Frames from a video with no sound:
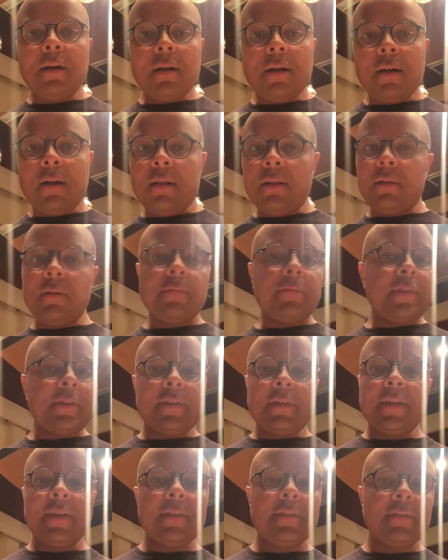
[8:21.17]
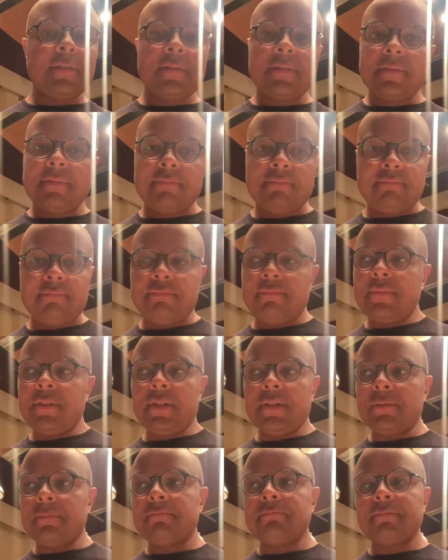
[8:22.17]
all of it has you
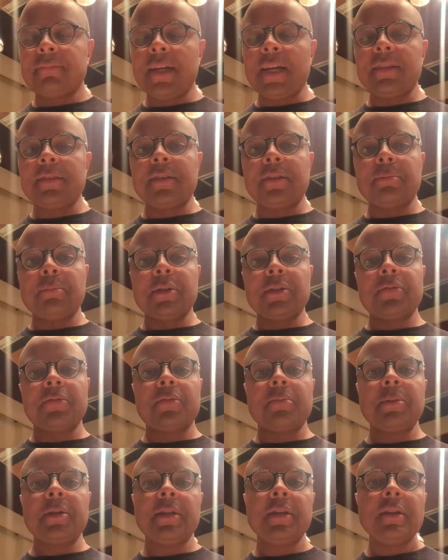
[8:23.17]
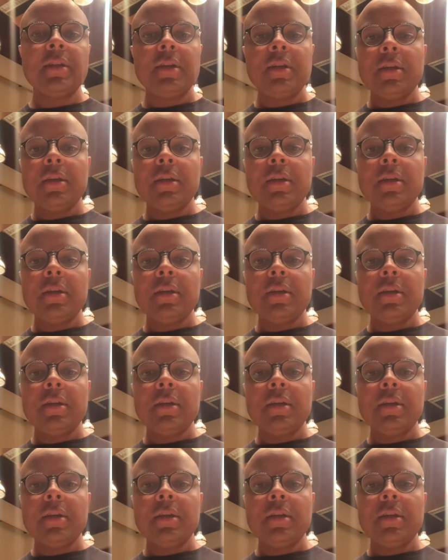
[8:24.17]
know not done much for me.